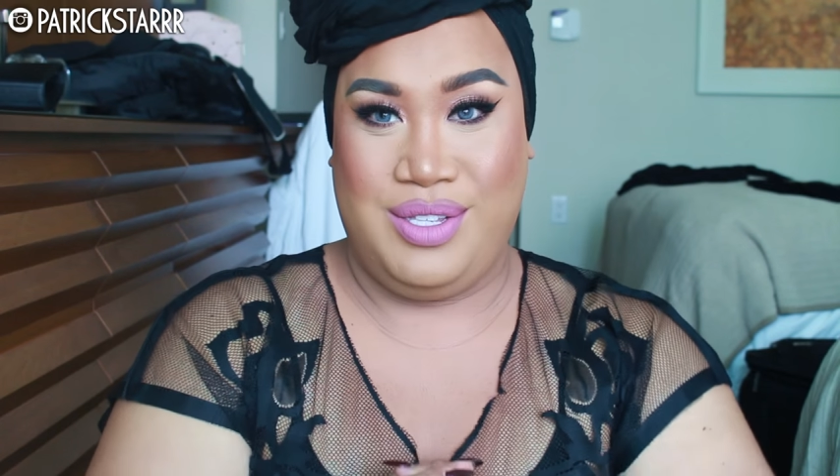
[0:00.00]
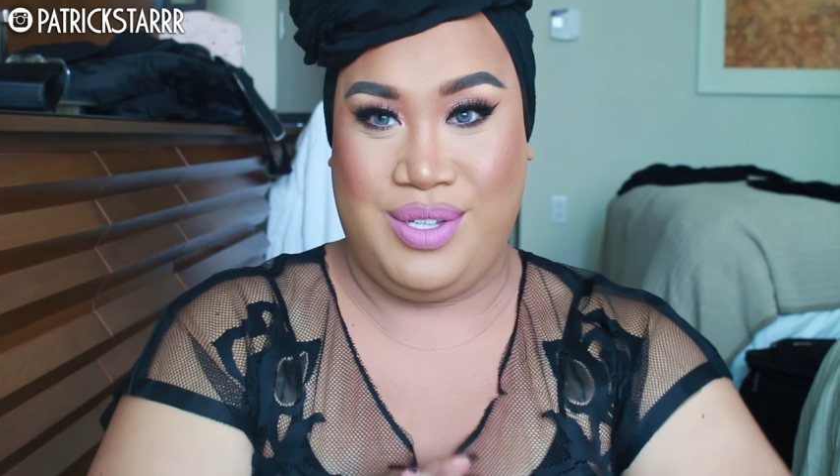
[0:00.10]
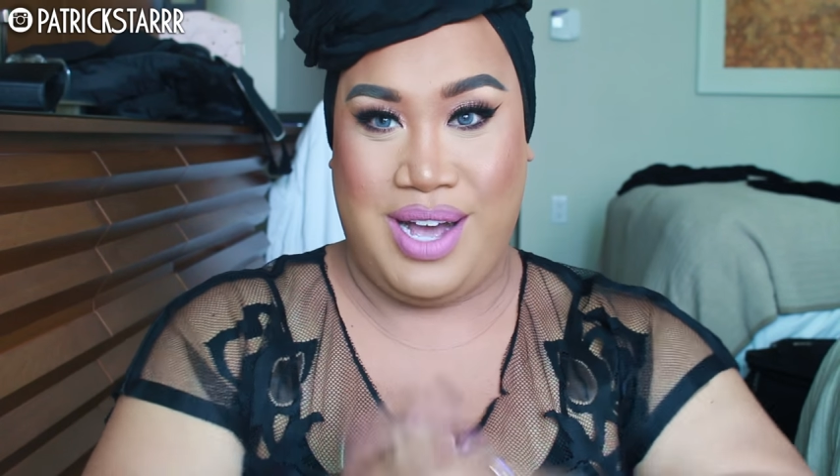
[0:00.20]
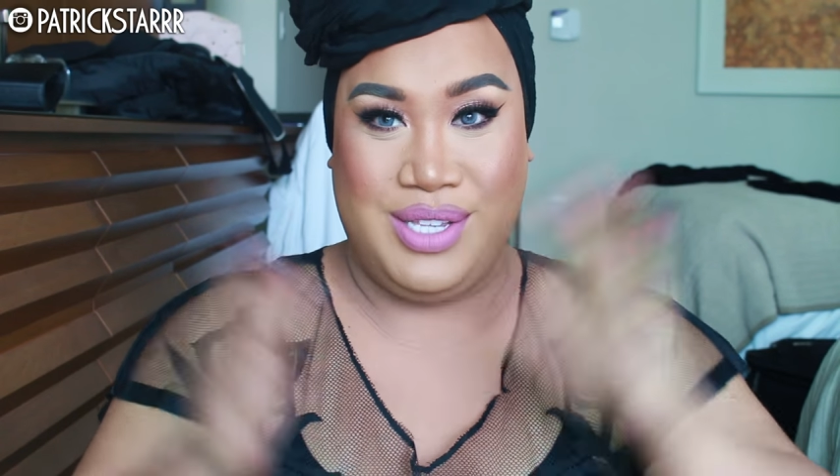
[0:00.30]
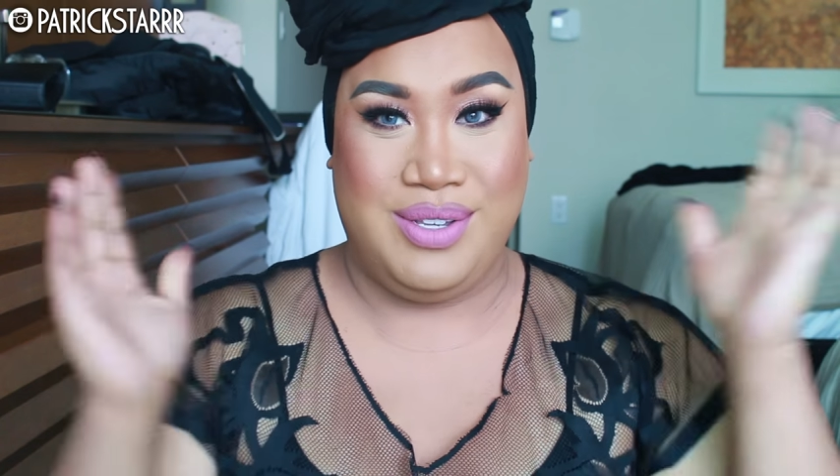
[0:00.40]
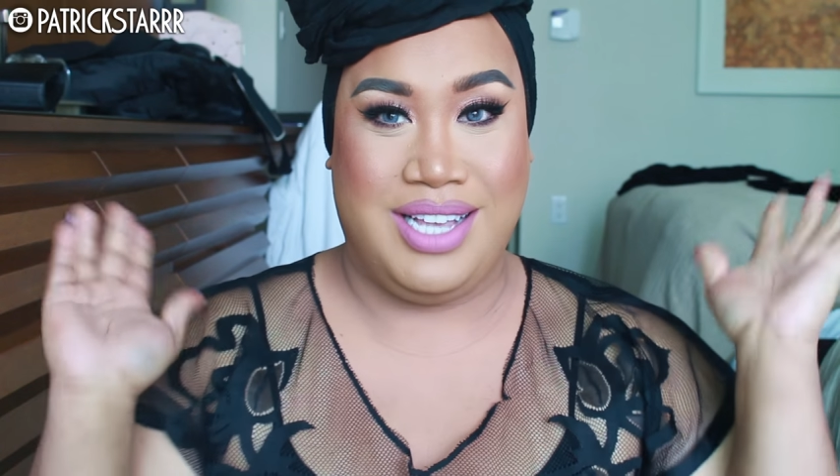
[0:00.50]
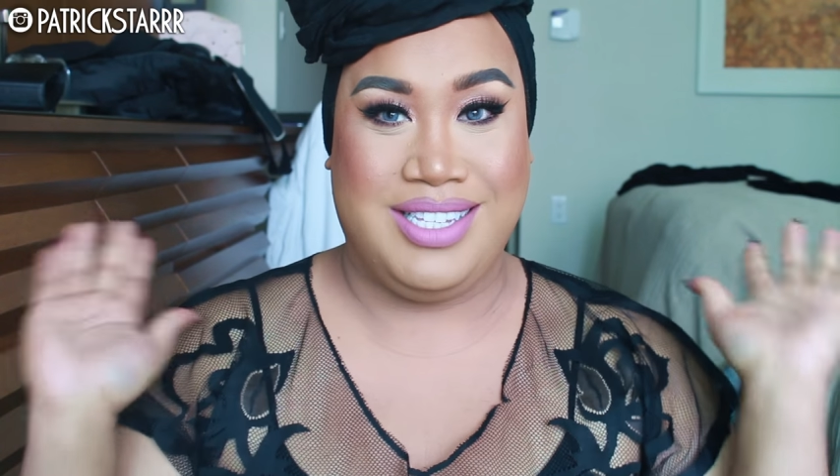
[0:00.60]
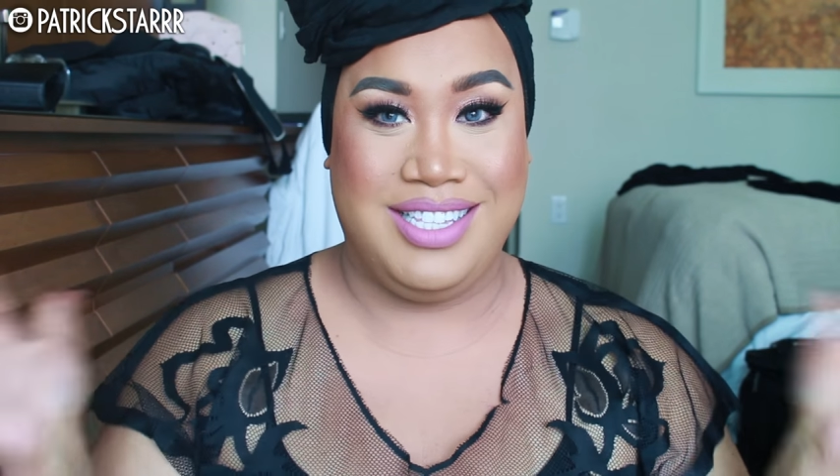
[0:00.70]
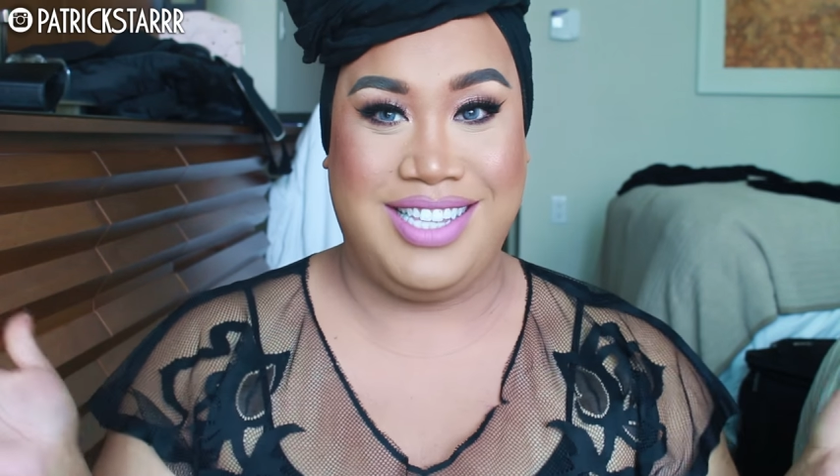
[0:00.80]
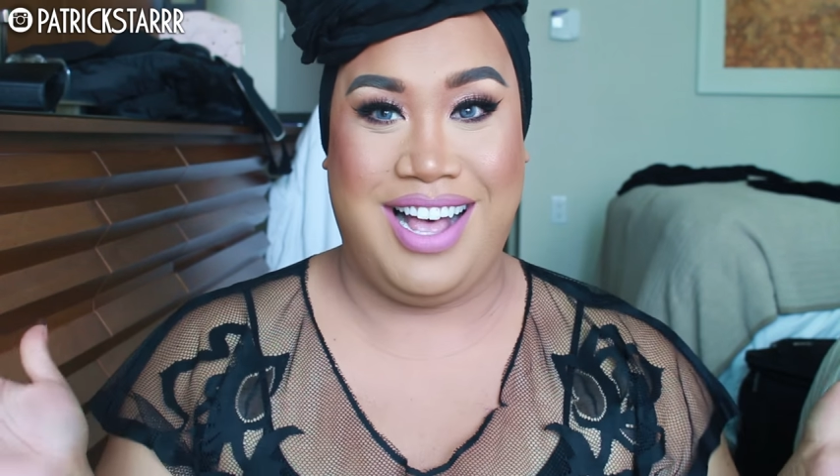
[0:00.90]
So as you
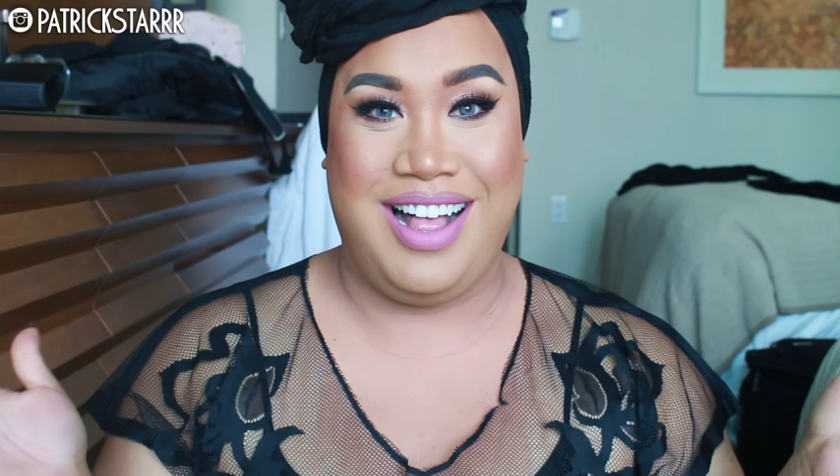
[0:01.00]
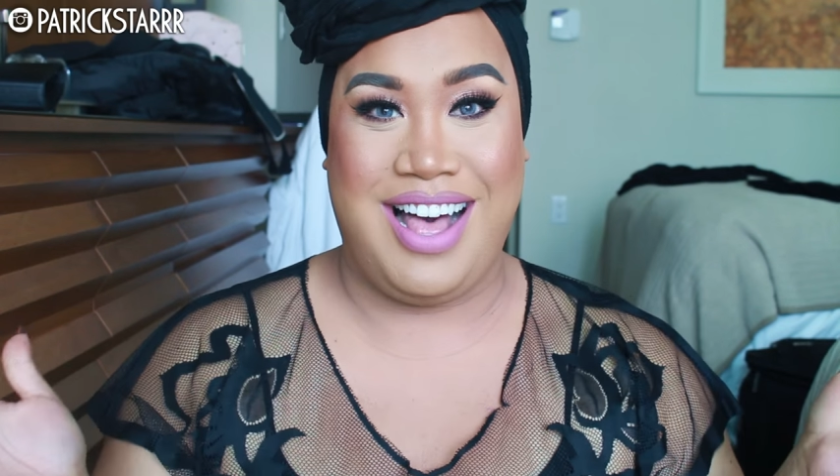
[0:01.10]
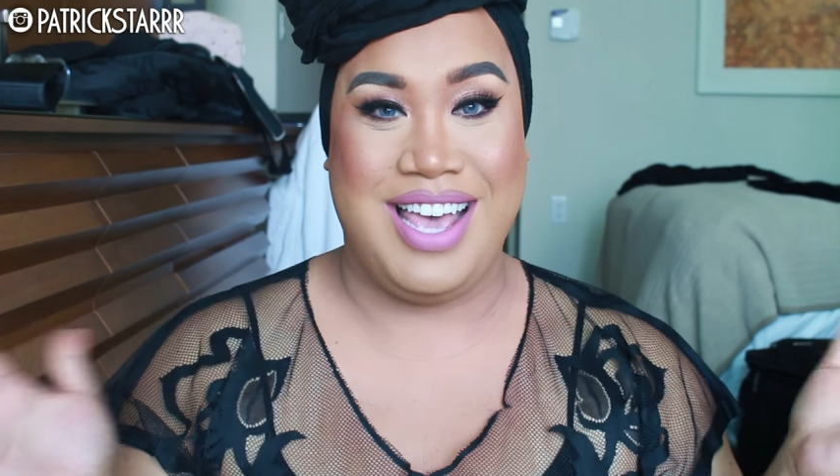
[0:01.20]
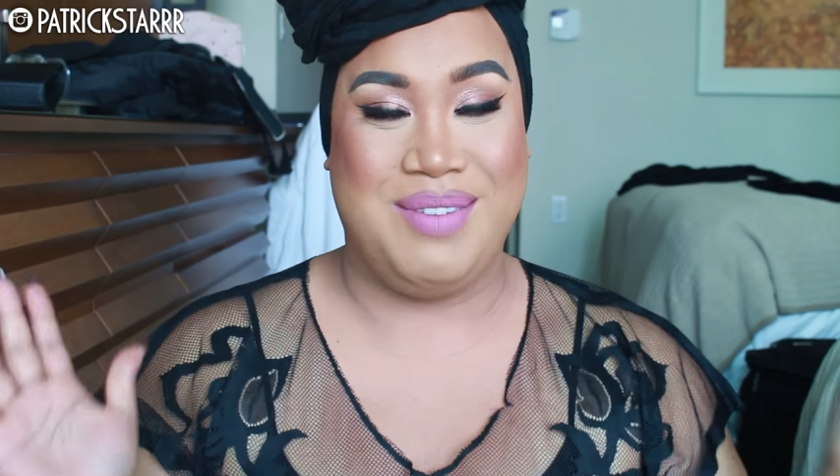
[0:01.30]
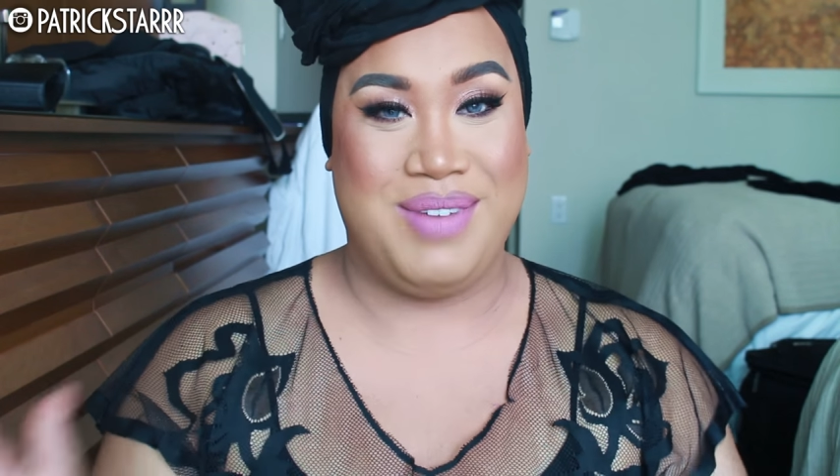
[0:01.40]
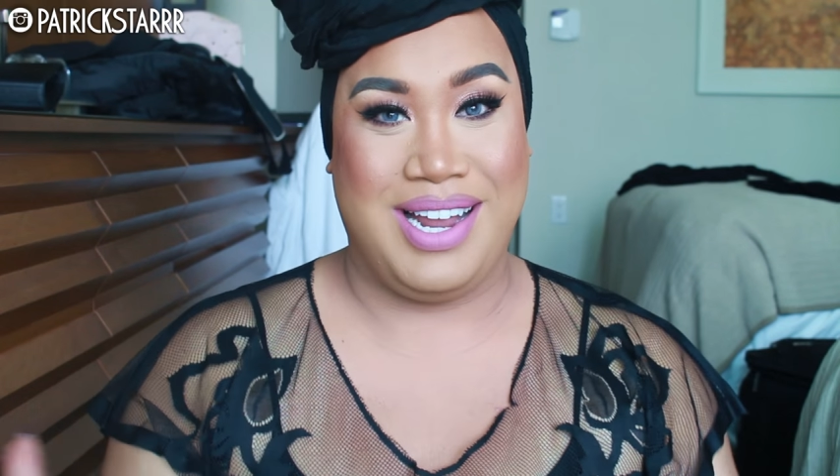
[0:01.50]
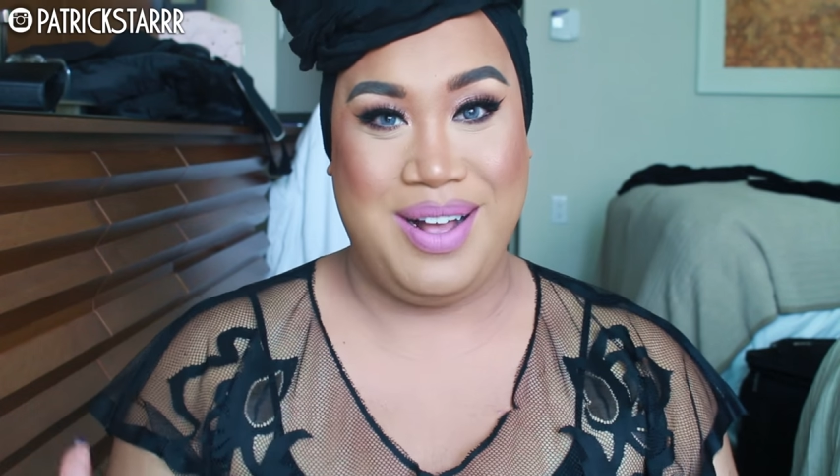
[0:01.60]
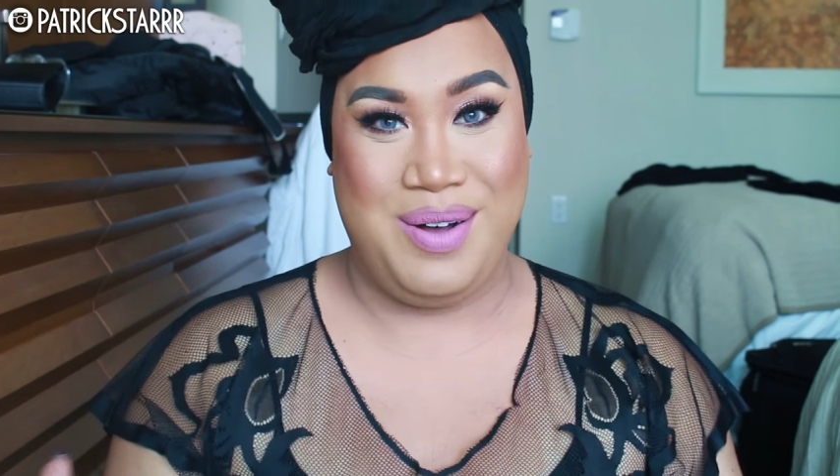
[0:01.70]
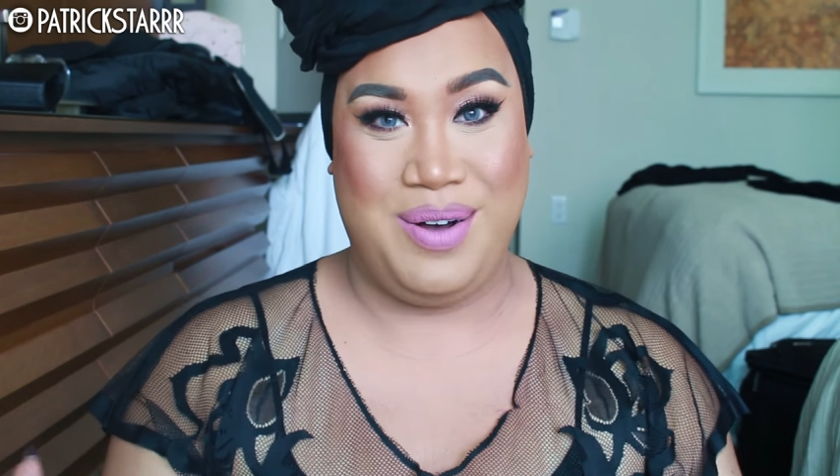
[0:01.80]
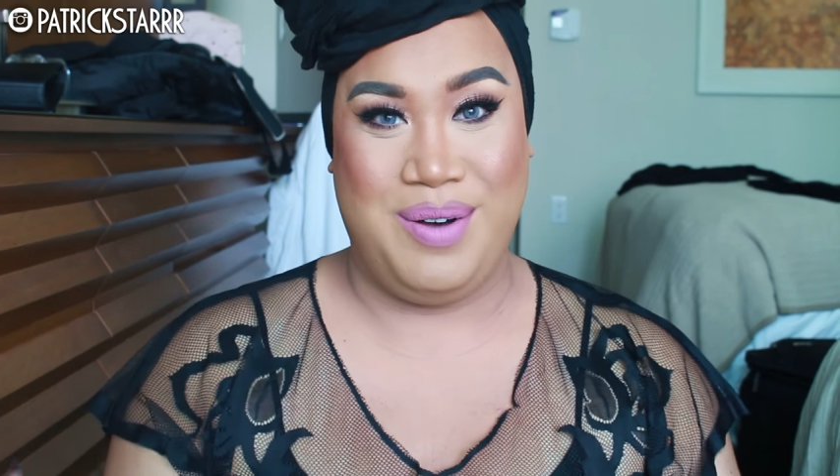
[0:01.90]
guys can tell, I am not
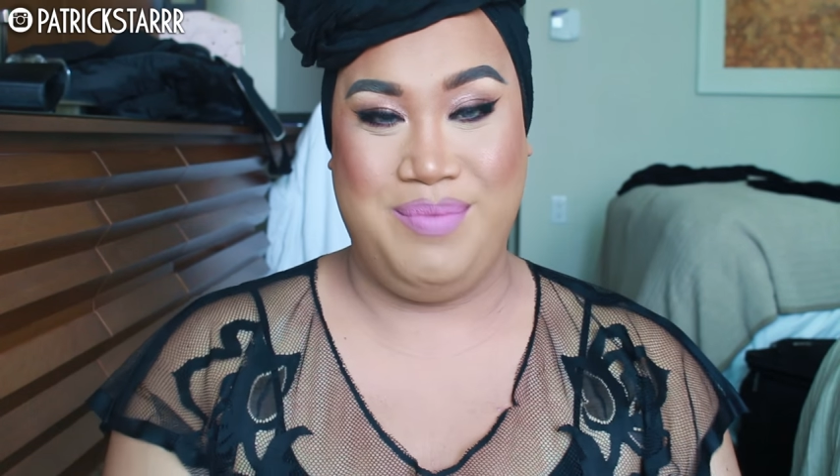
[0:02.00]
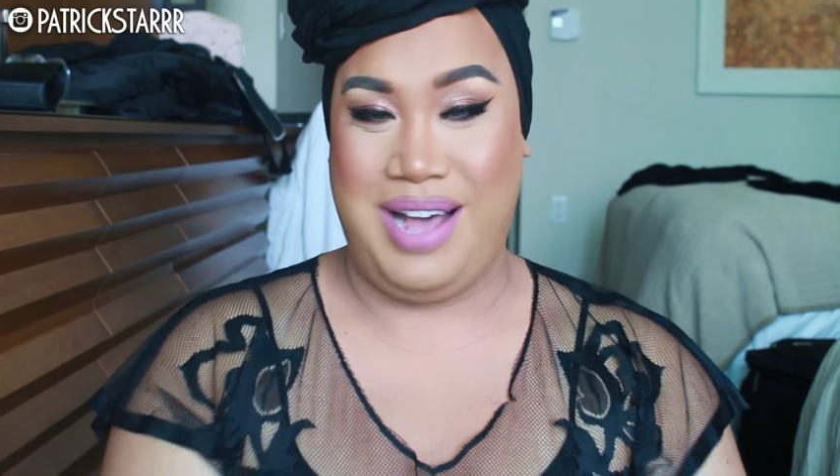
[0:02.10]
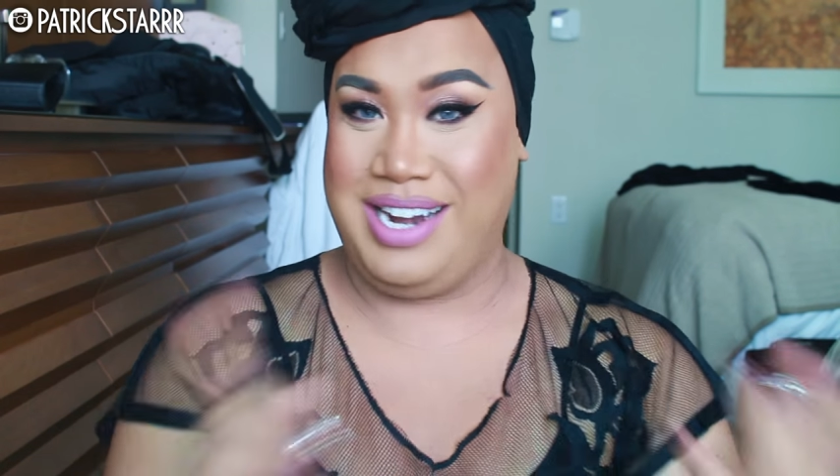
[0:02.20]
at home,